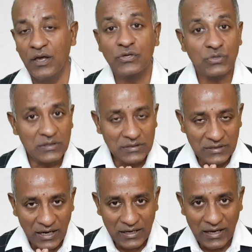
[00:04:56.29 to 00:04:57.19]
So
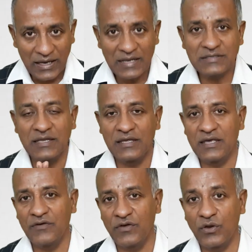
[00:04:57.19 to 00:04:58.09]
that again is an
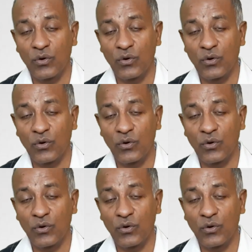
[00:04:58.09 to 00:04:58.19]
area where